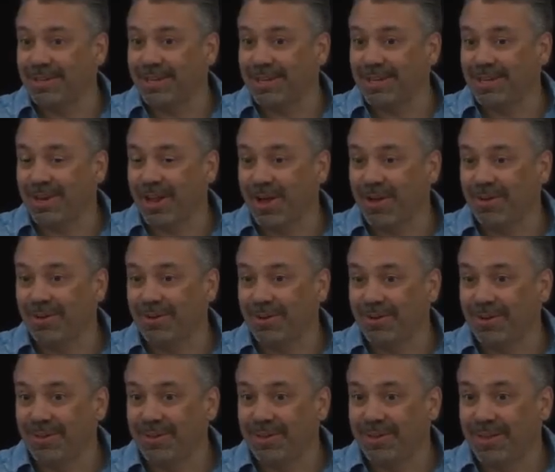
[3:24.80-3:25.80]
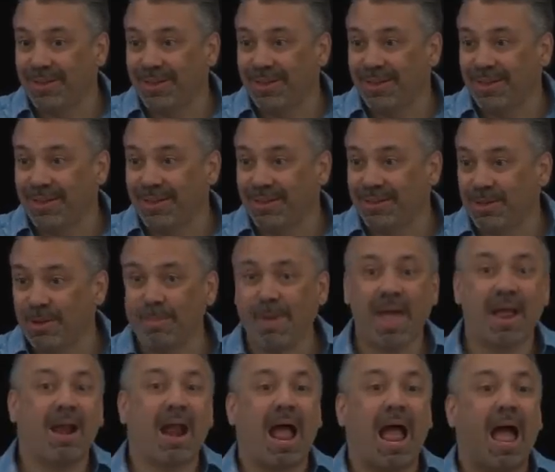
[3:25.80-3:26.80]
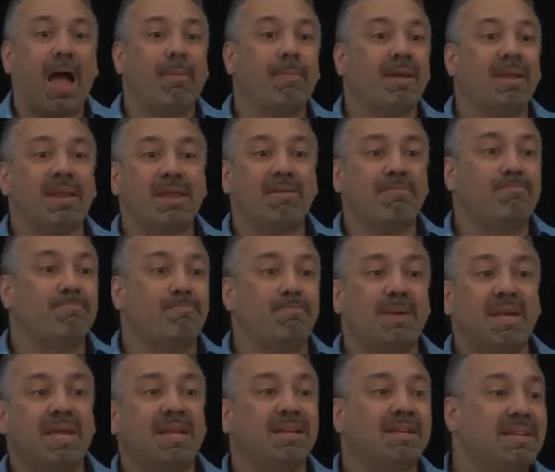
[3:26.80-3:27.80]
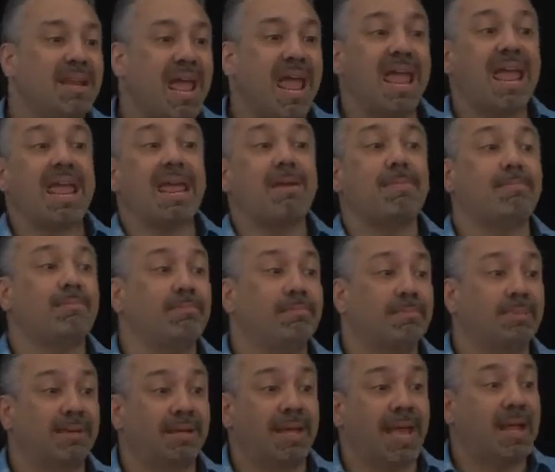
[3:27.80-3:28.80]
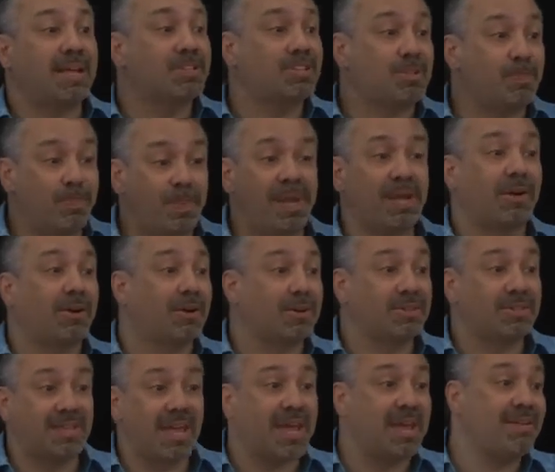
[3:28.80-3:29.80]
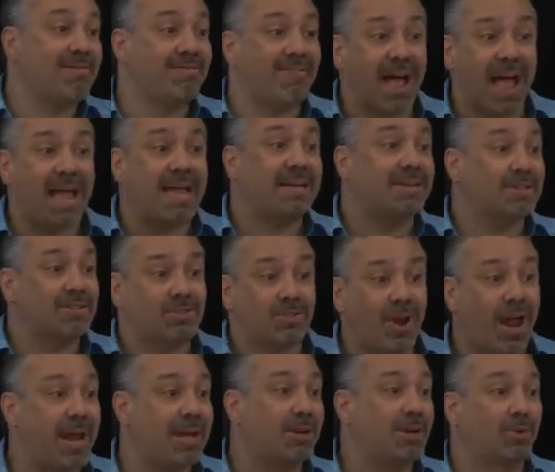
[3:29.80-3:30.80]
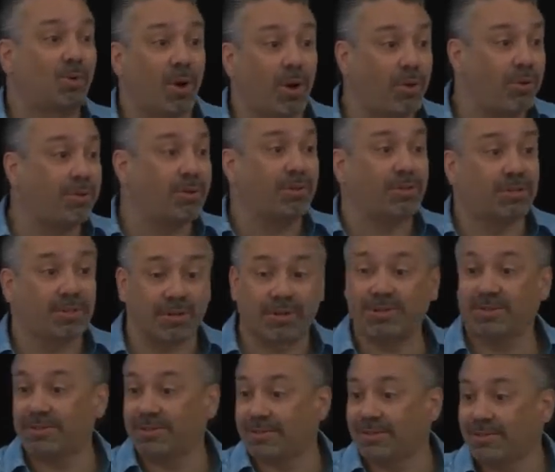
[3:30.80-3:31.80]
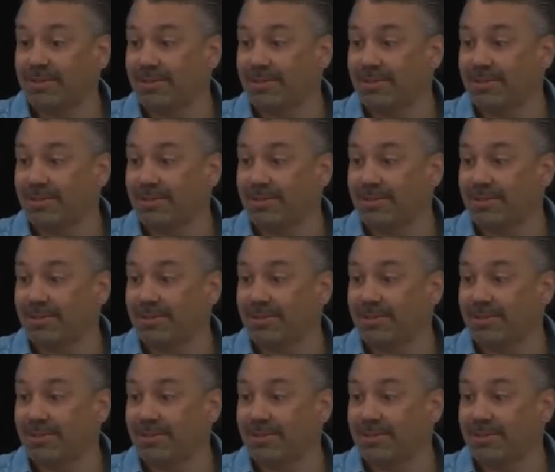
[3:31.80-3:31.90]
no matter how many big name guest speakers they invite to try to grow their church,